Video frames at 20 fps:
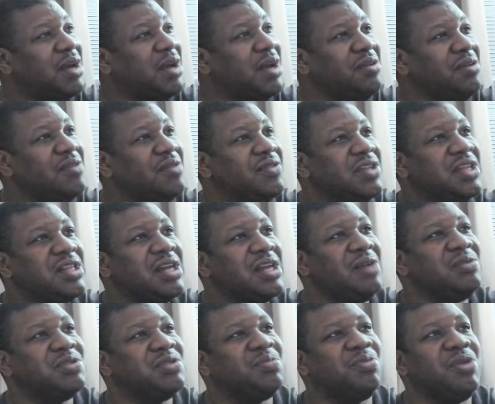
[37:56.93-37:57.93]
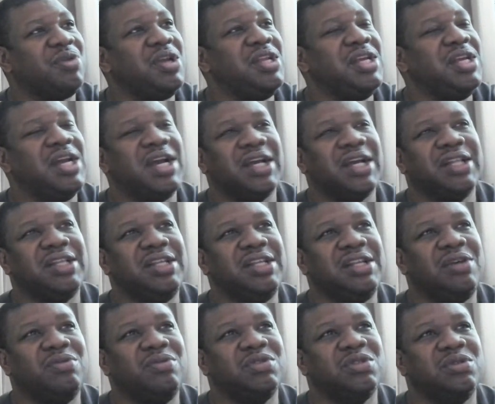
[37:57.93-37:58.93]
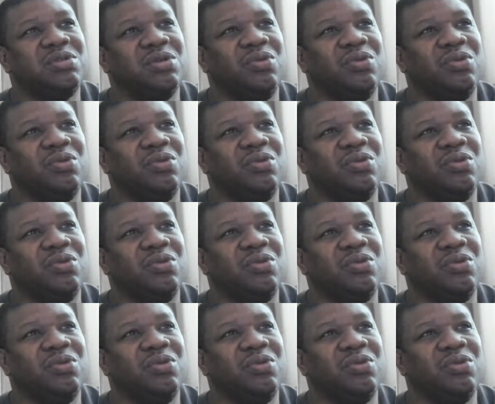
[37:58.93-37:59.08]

I don't even think that was Brainiac. I think that was